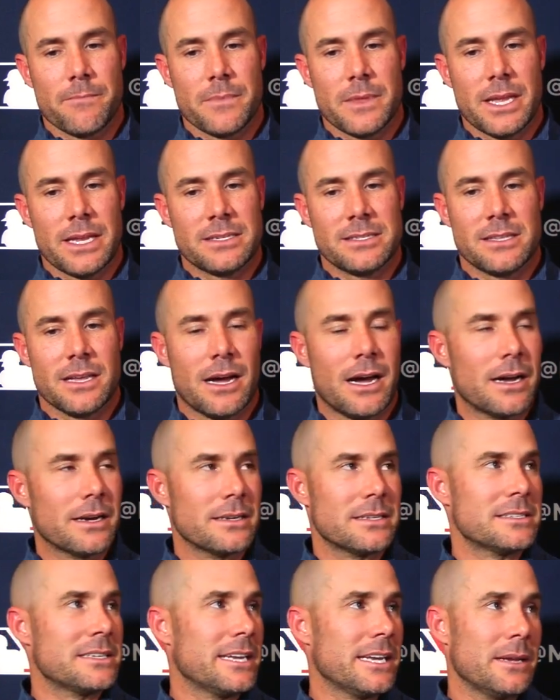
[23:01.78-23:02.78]
it's the
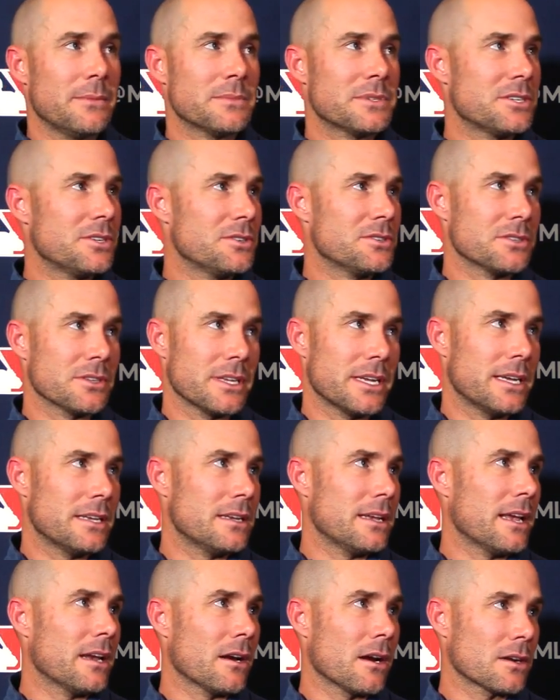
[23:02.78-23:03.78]
hottest teams usually
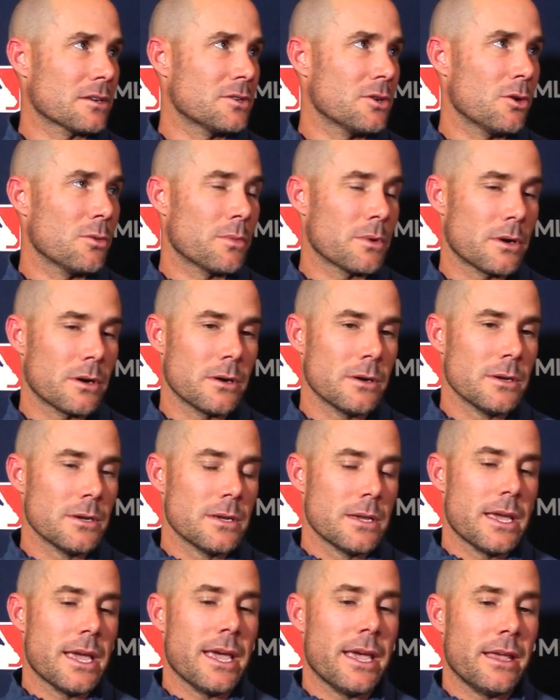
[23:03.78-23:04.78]
in October,
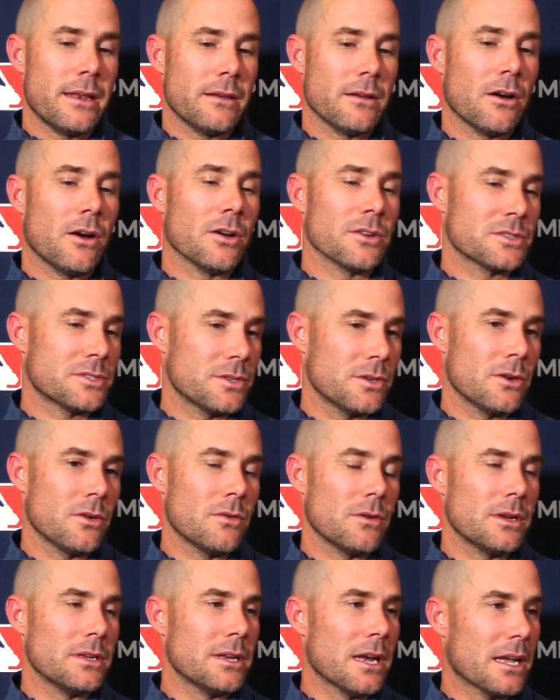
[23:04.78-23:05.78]
and also
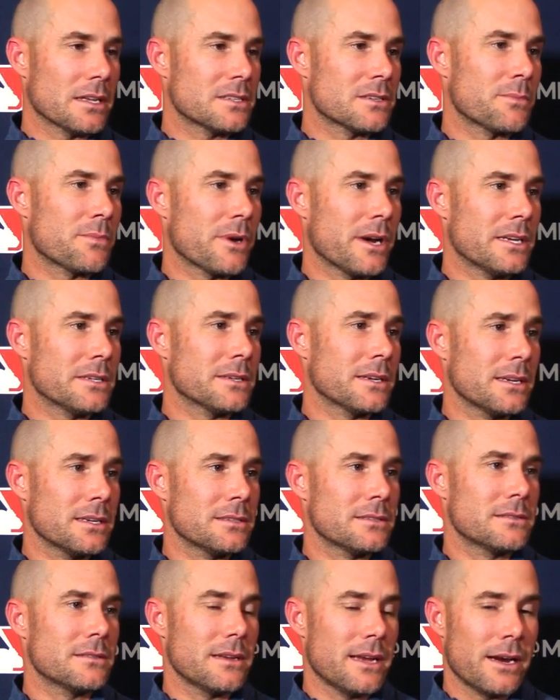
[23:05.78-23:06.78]
not surprised
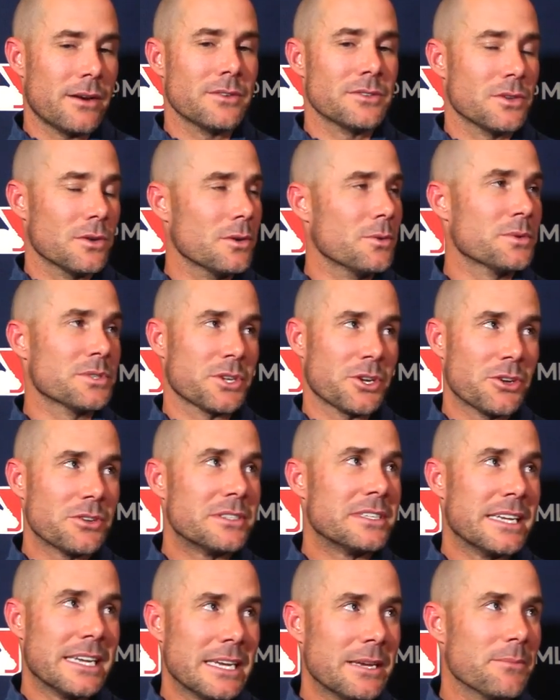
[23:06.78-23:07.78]
because Arizona was a good
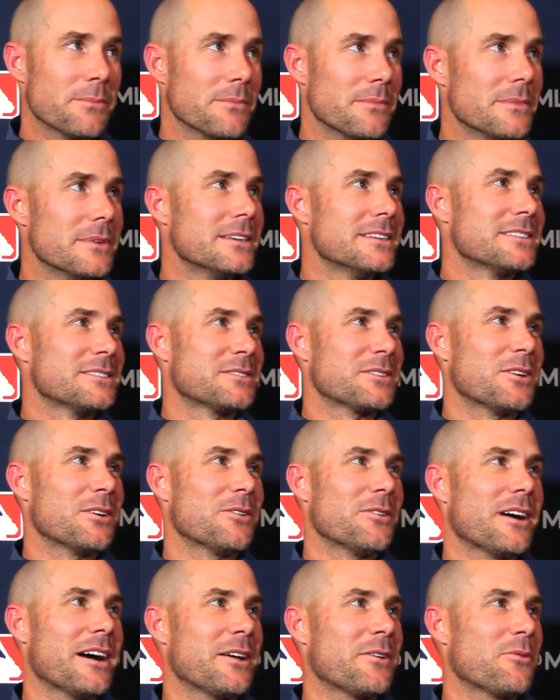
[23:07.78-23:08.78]
team.
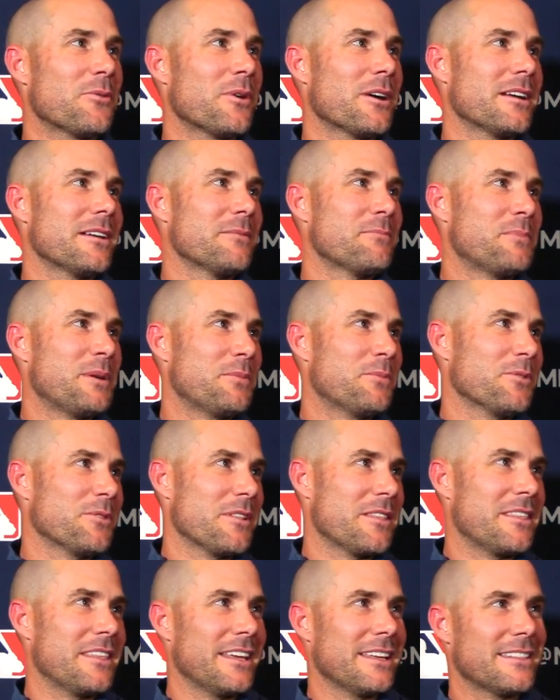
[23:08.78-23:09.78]
So I don't want people to
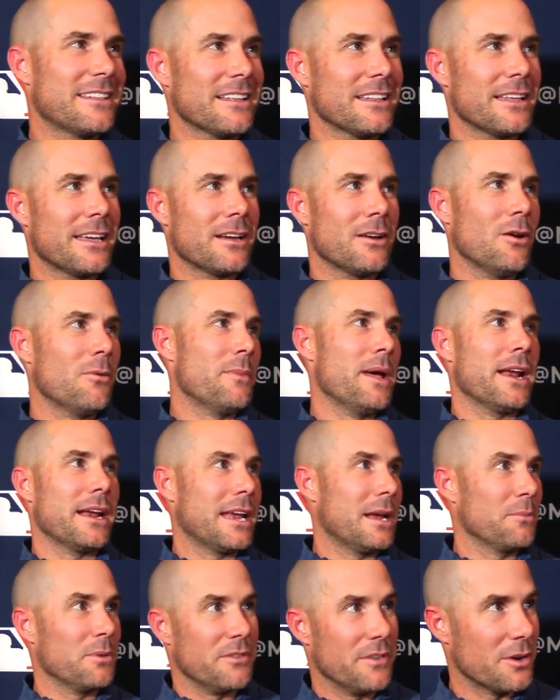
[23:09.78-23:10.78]
think that, like, oh man, I
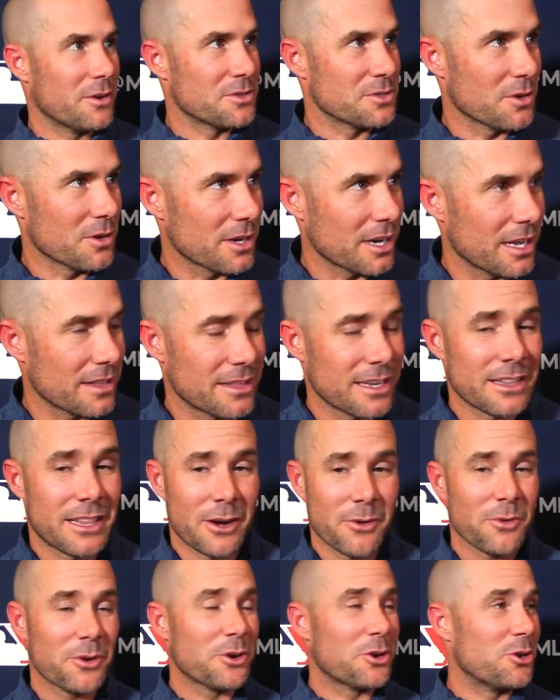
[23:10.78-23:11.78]
can't believe Arizona got they
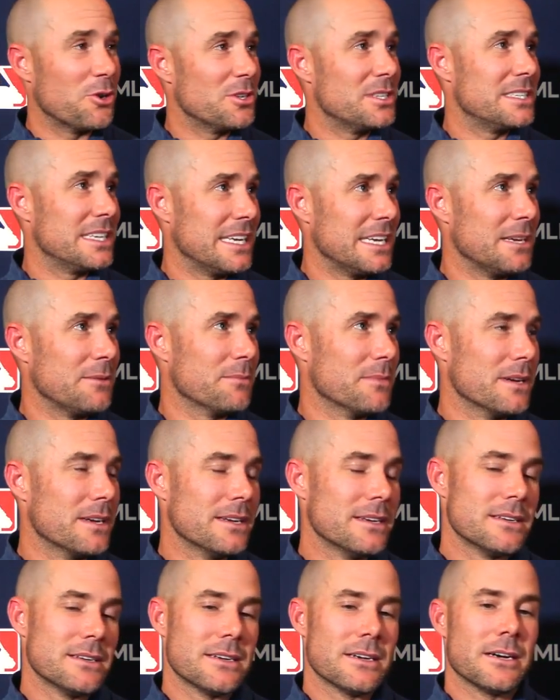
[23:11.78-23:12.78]
were a good team,
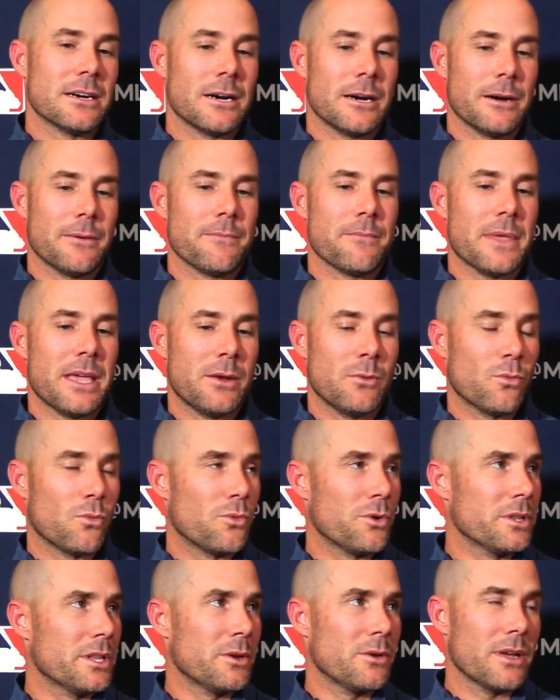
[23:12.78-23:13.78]
and
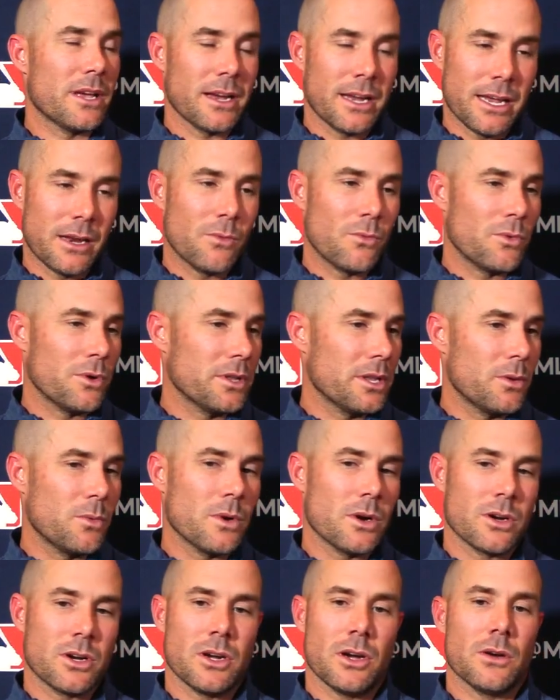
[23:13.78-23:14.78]
really, again, really
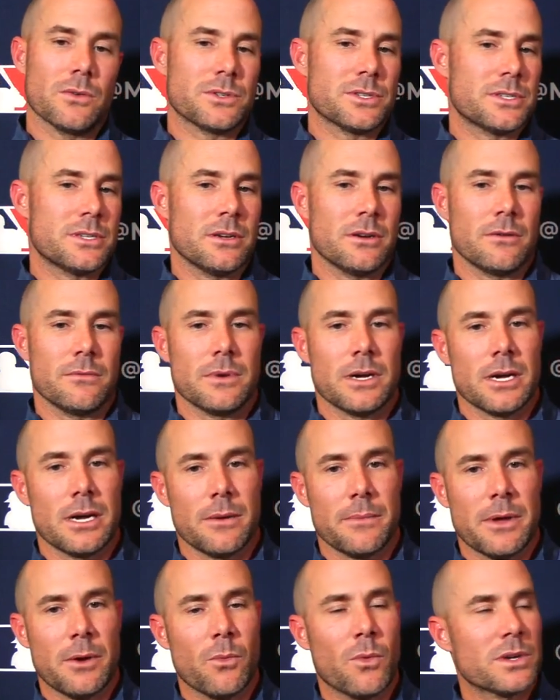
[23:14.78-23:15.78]
well coached. So
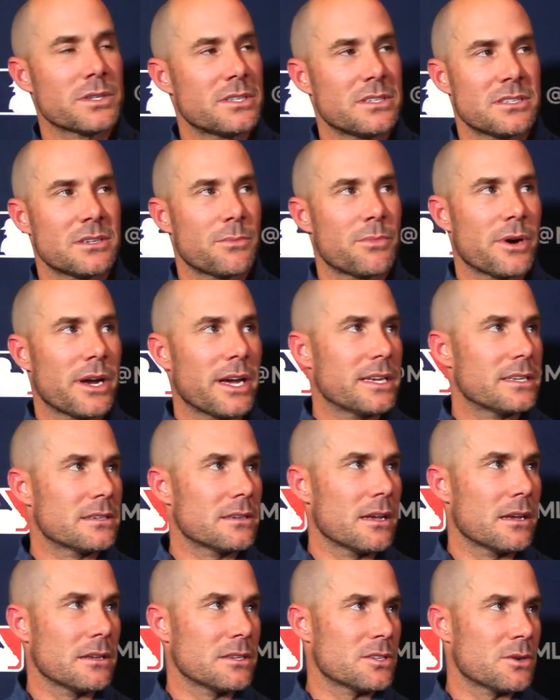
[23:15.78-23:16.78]
it wasn't
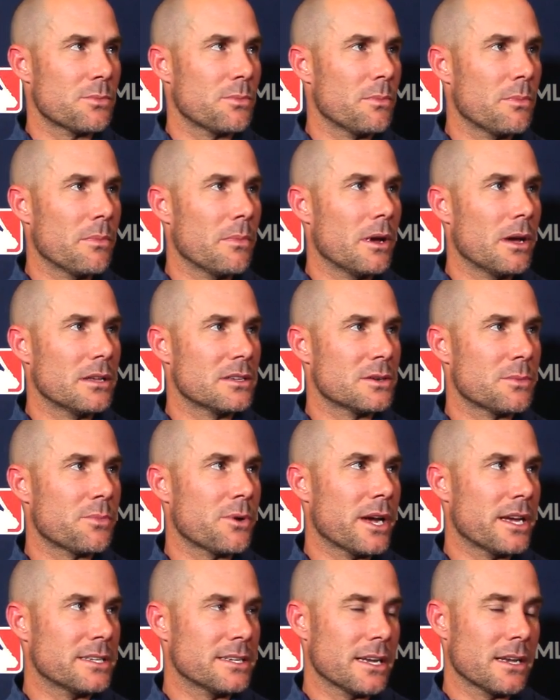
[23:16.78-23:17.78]

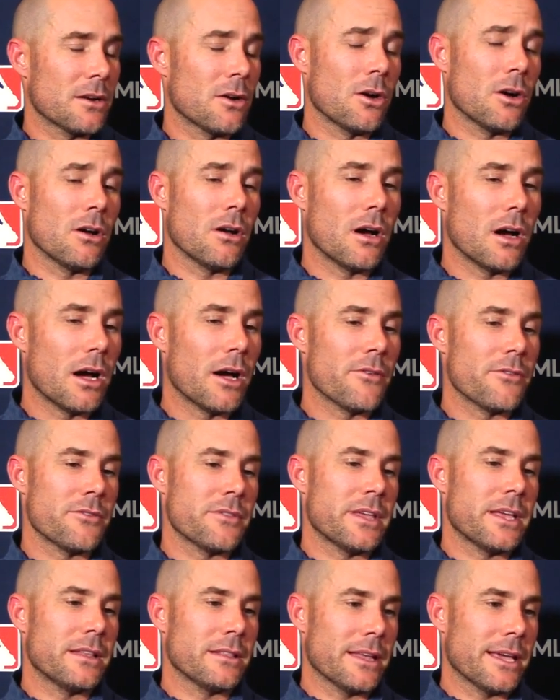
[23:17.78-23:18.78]
surprising at all, other
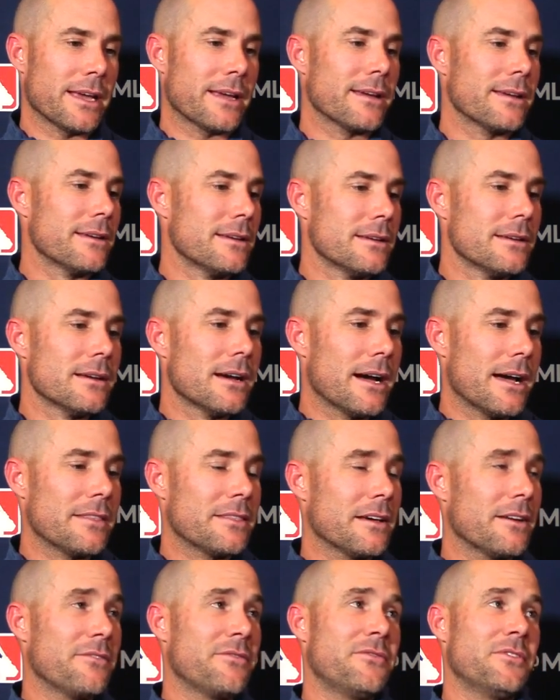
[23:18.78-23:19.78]
than, like, I
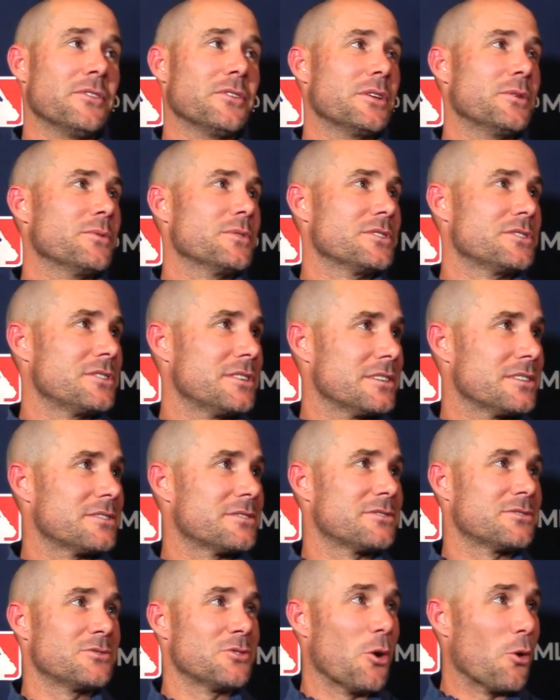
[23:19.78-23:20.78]
thought Philly was
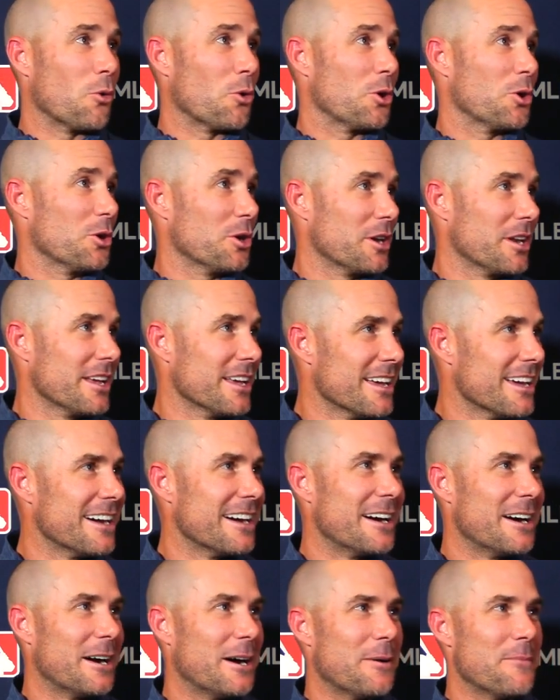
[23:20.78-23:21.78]
just so good,
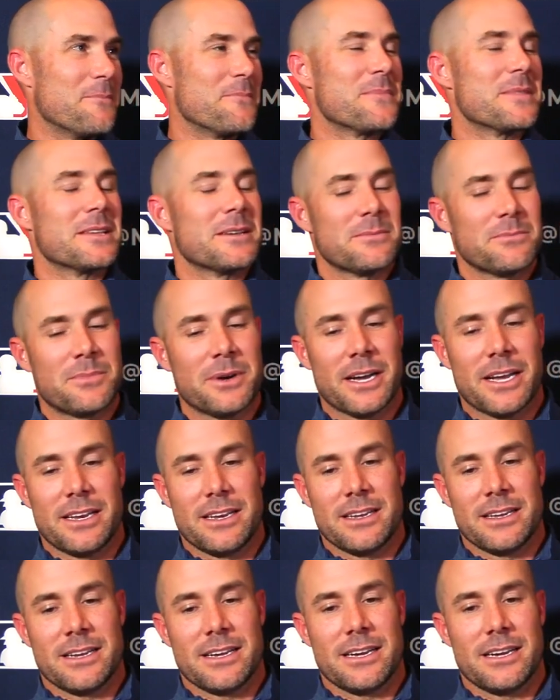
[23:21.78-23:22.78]
but
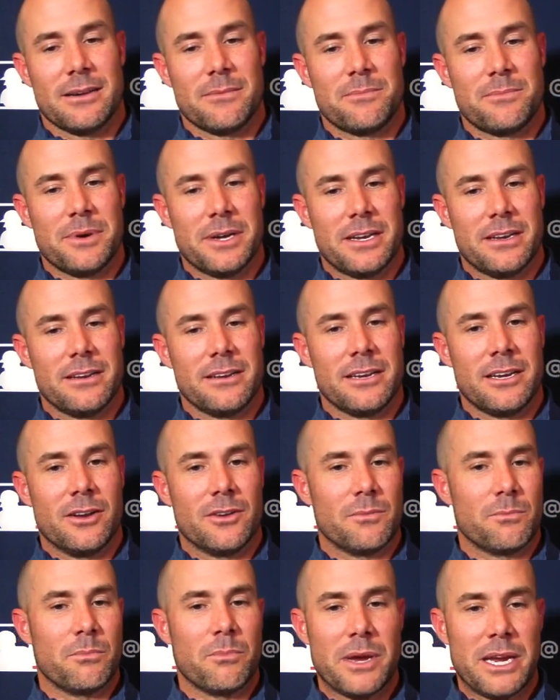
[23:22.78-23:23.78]
you know,
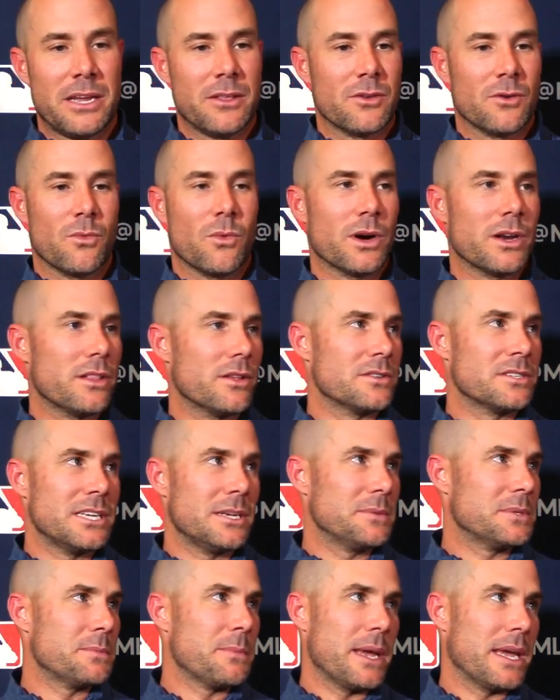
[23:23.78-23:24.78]
either one of those
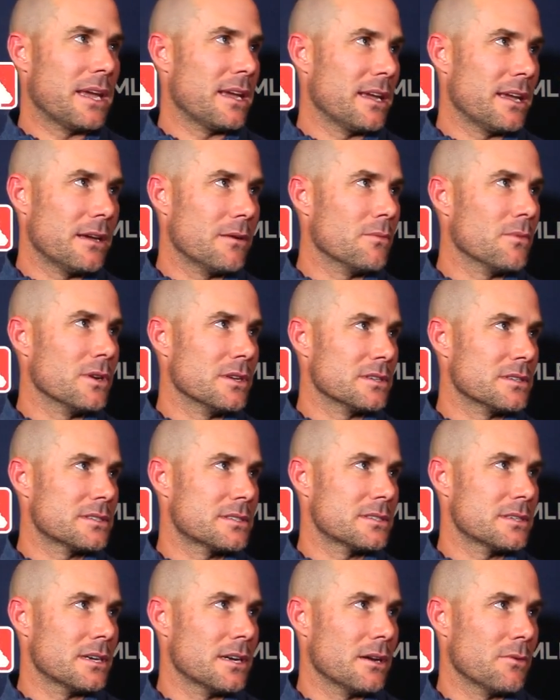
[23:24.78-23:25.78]
teams making it
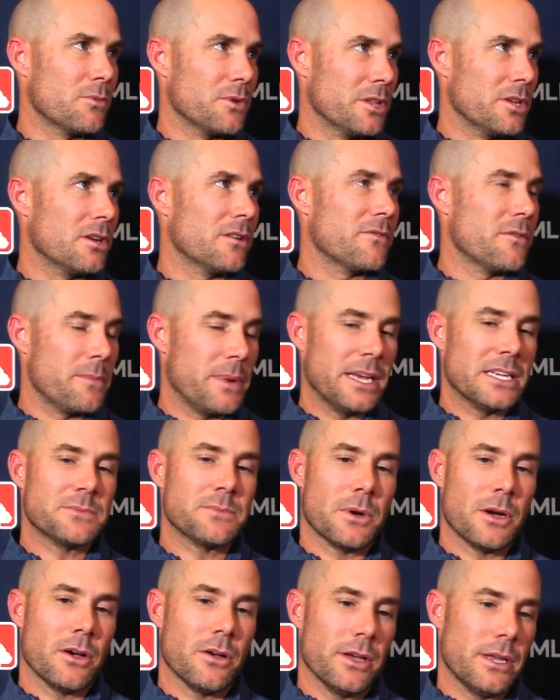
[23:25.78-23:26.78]
was really good for
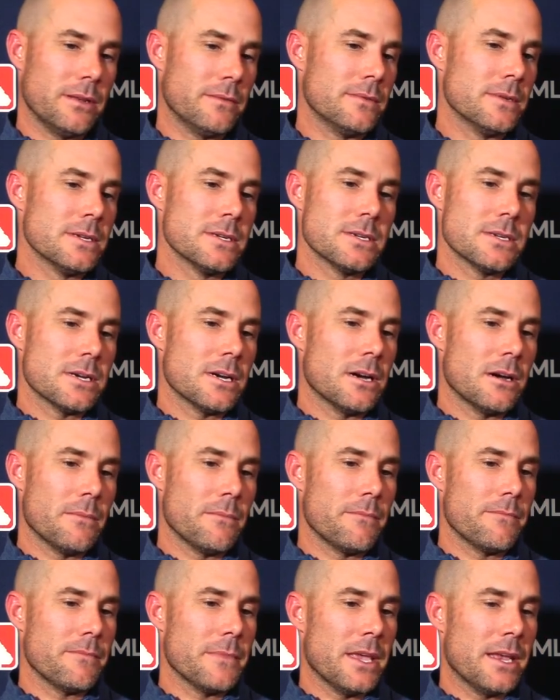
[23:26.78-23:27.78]
baseball and
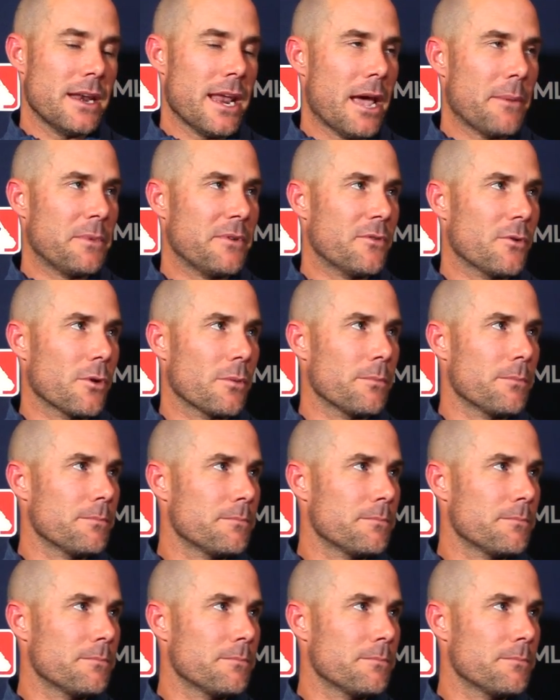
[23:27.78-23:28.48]
happy for them.